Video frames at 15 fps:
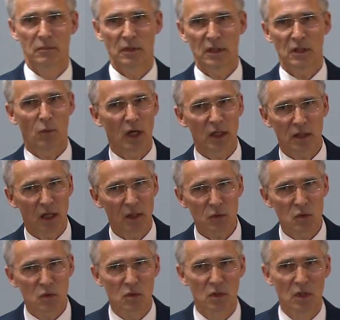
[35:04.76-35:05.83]
in the White
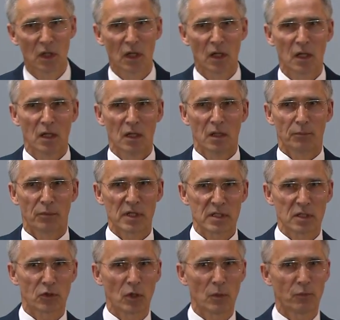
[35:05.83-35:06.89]
House.
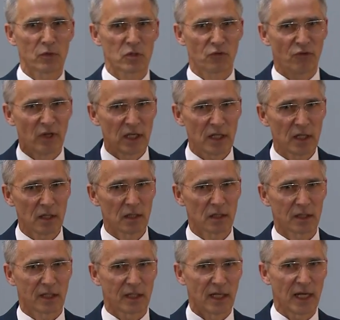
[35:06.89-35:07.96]
President Trump was very
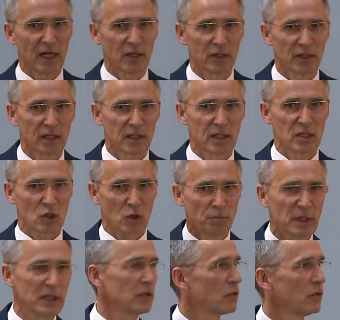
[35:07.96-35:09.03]
clear that he's
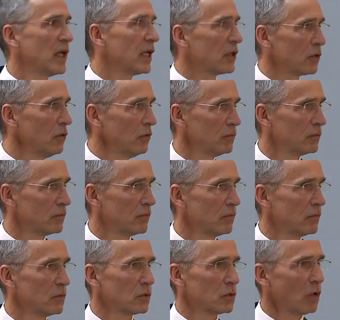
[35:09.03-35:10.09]
committed to NATO,
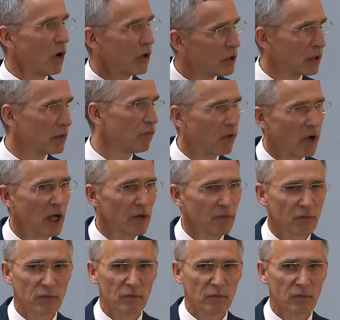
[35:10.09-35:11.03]
to Article 5.